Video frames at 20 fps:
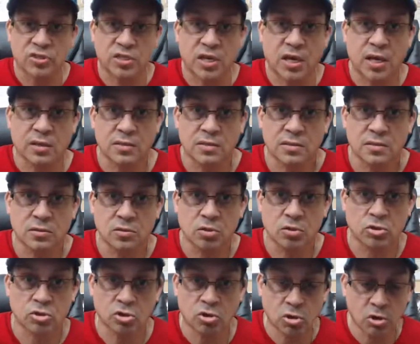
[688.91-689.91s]
sense.
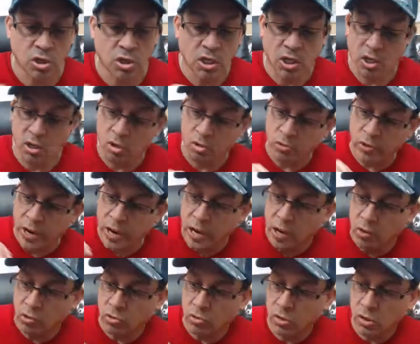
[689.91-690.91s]
You're turning it
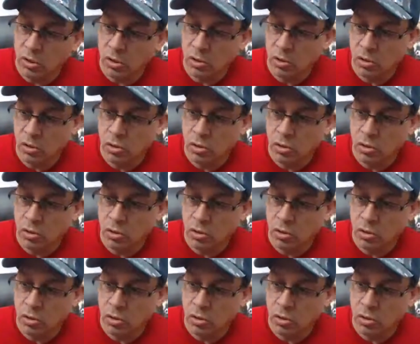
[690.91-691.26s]
around.